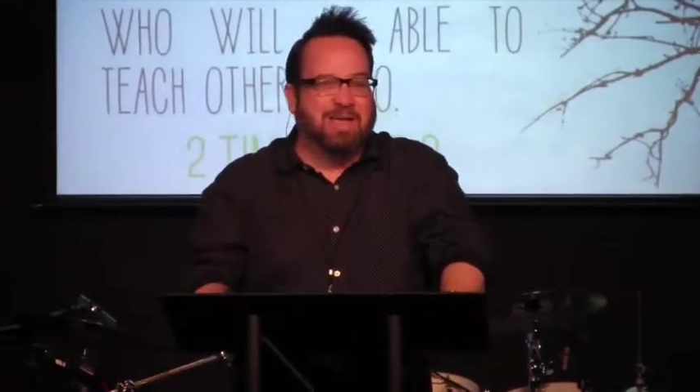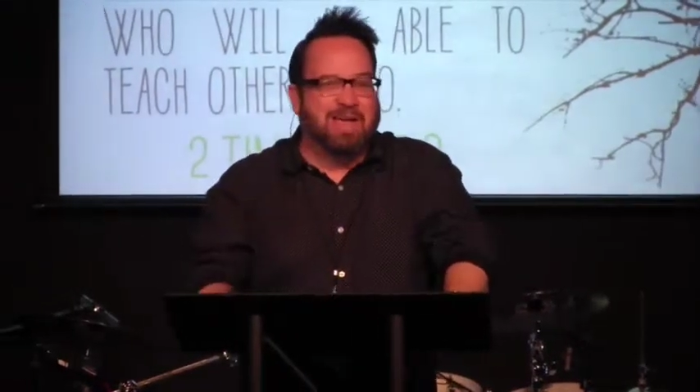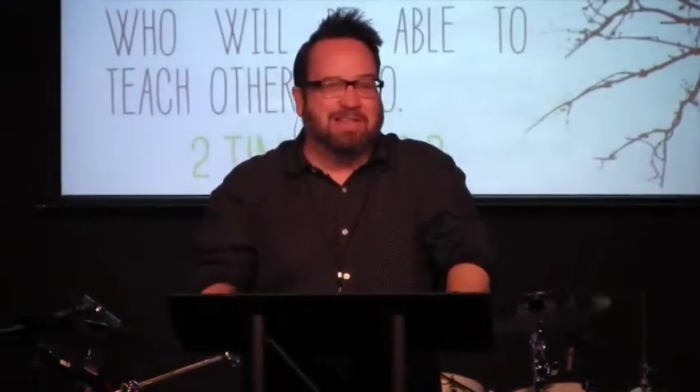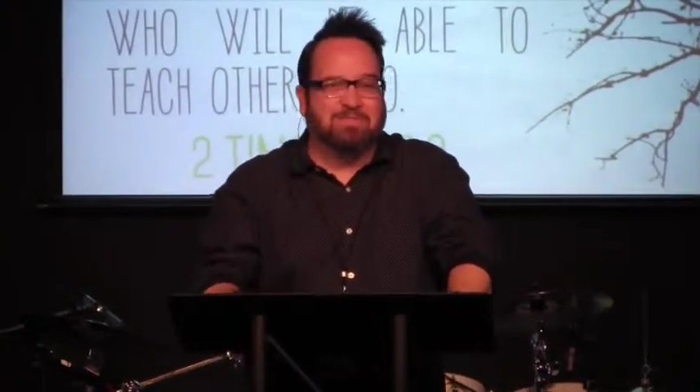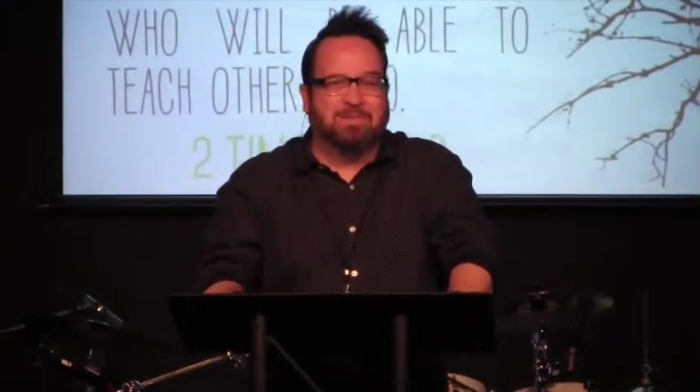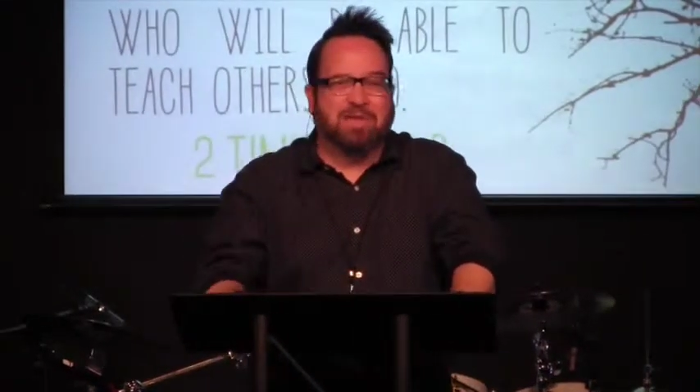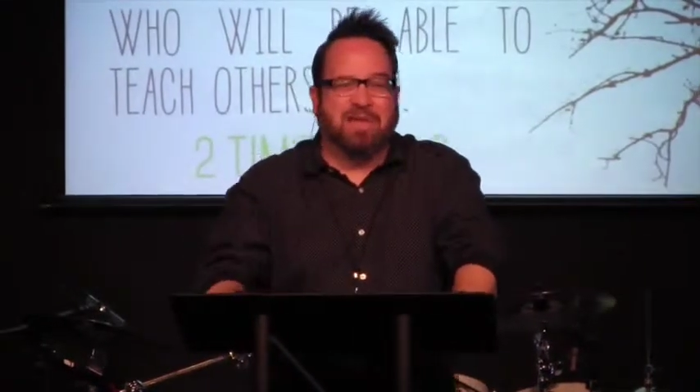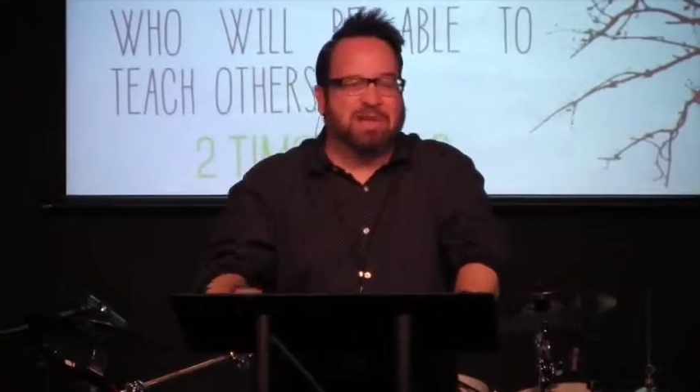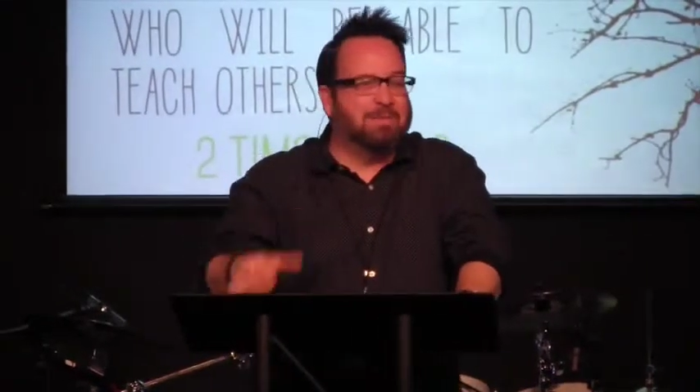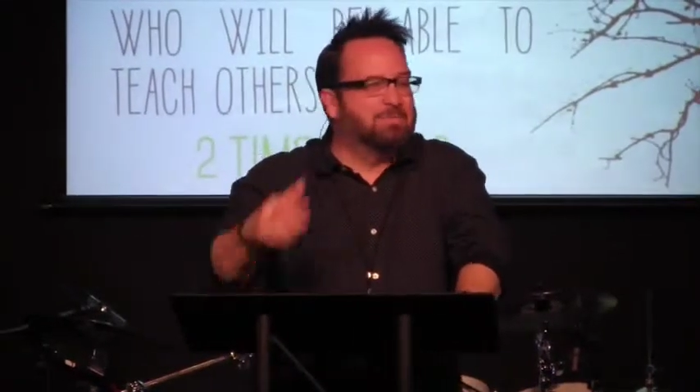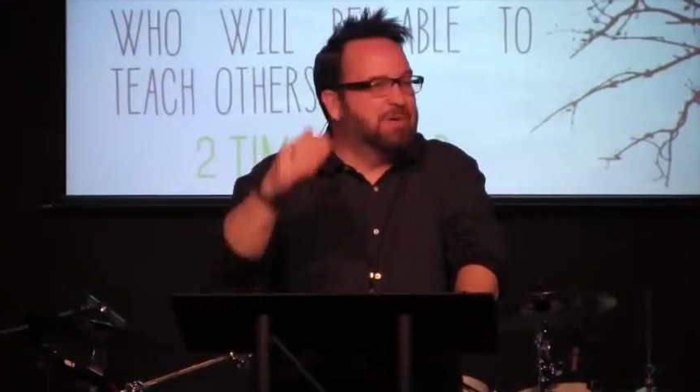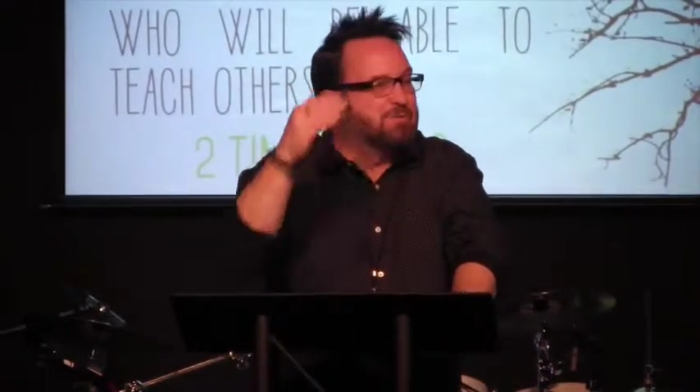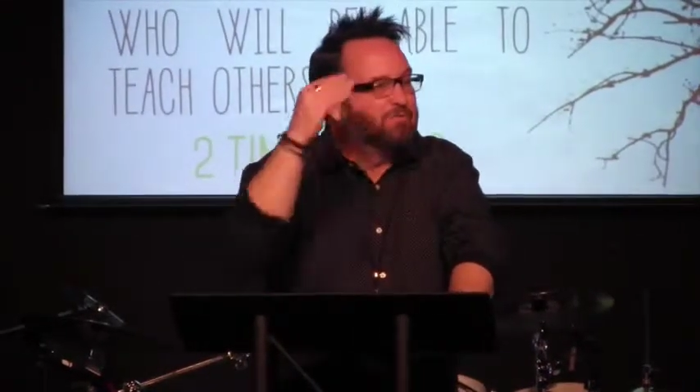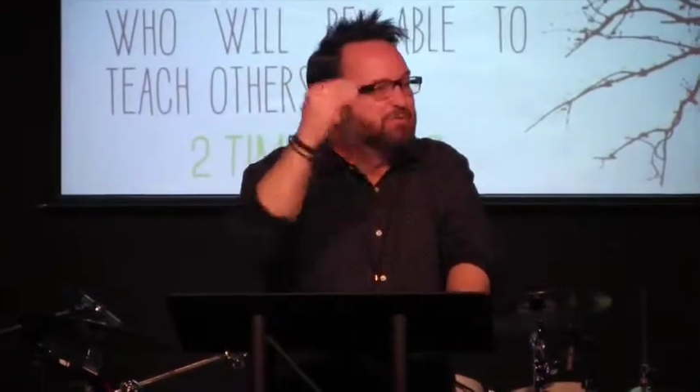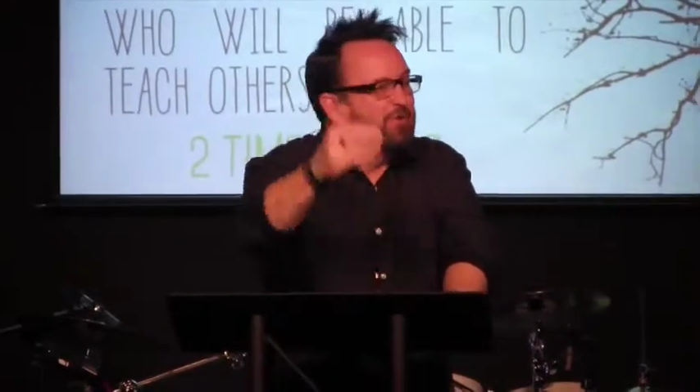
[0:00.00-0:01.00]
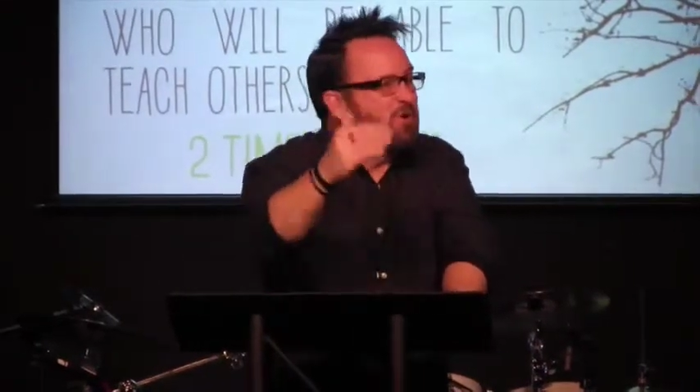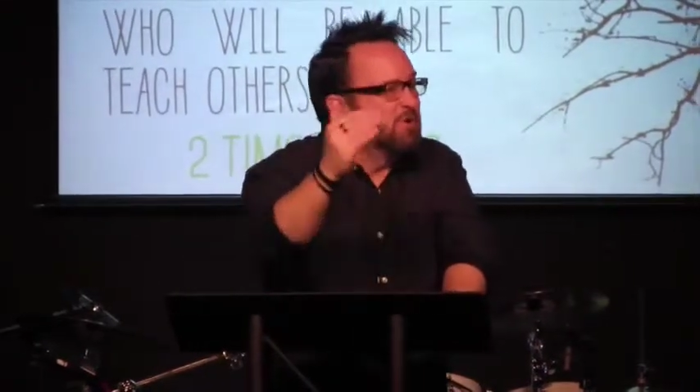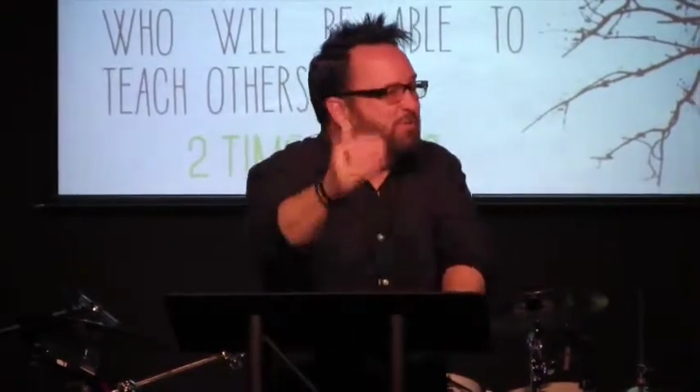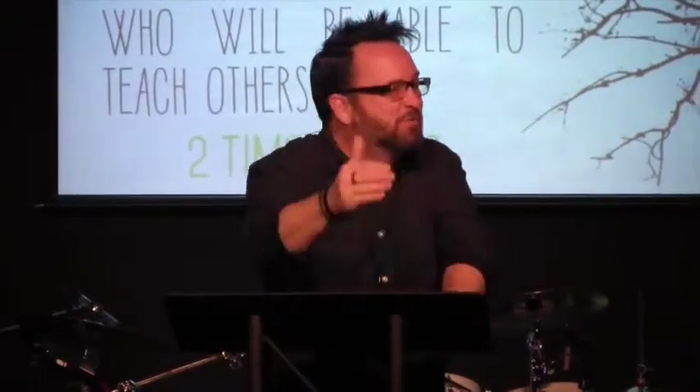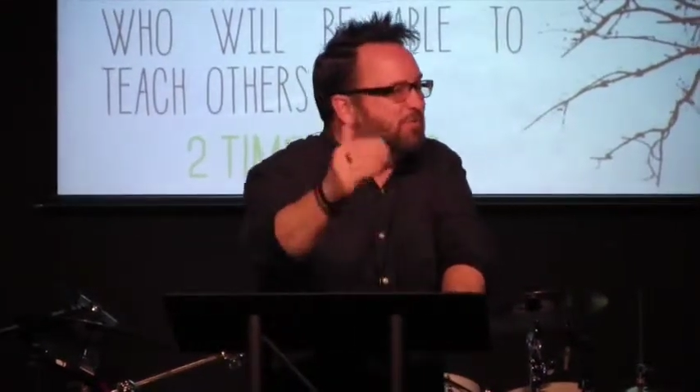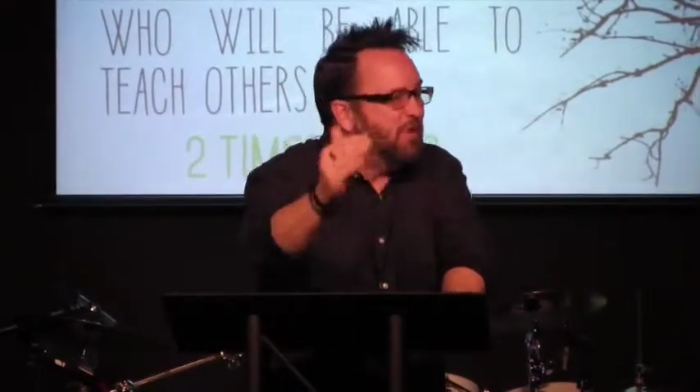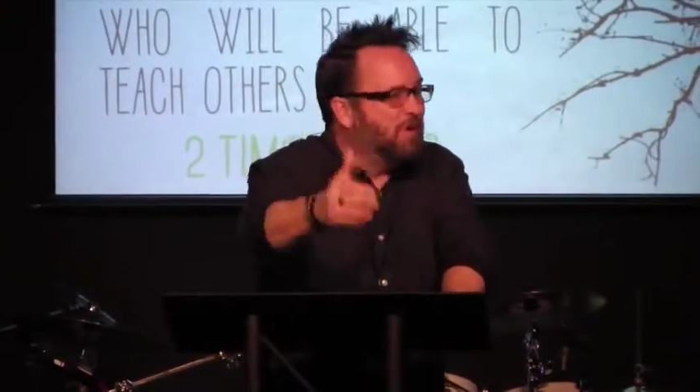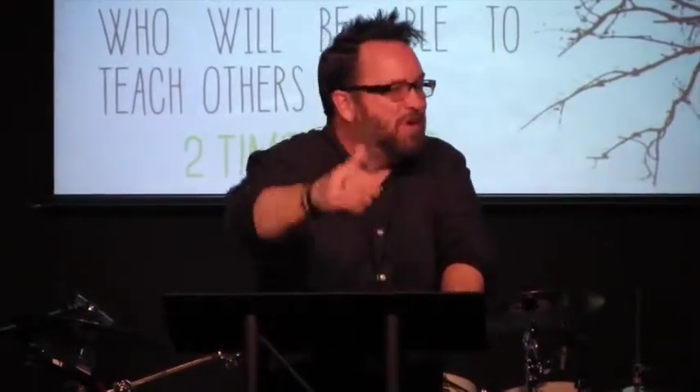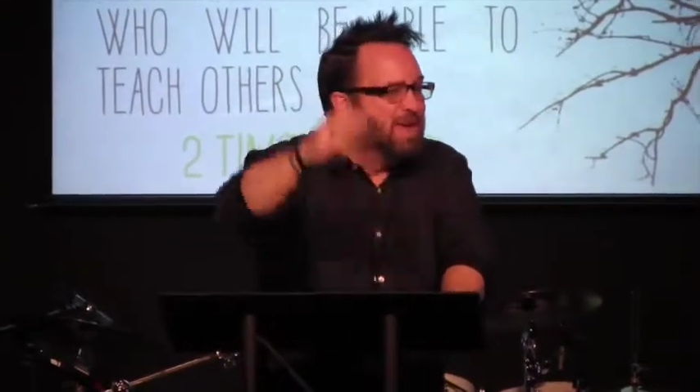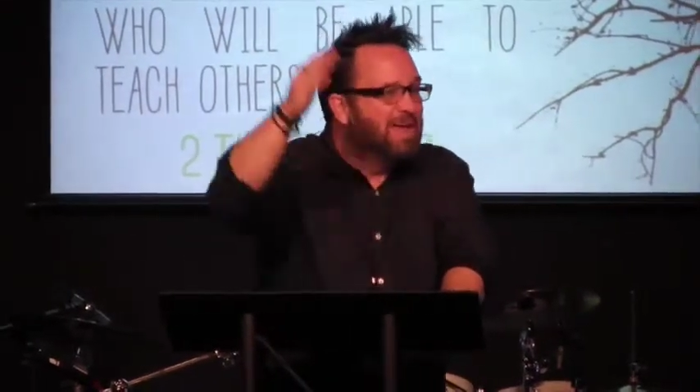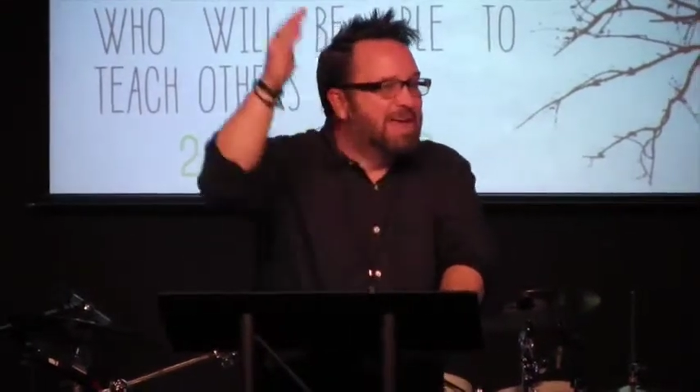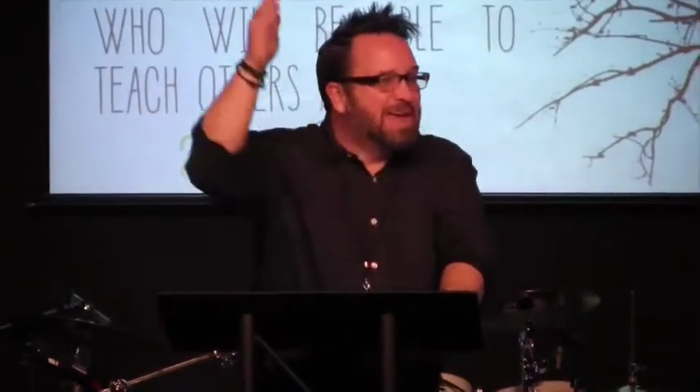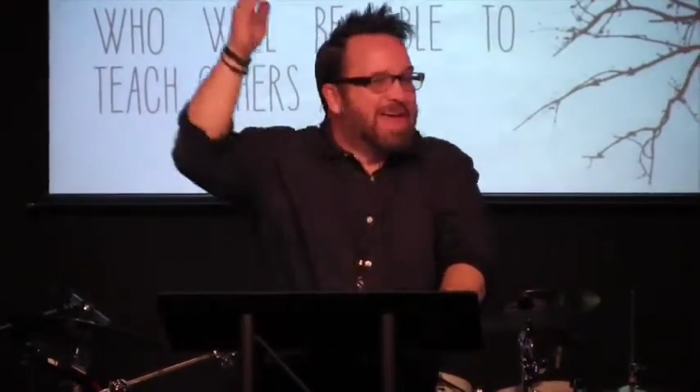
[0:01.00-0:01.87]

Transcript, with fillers: had in the beginning. Be fruitful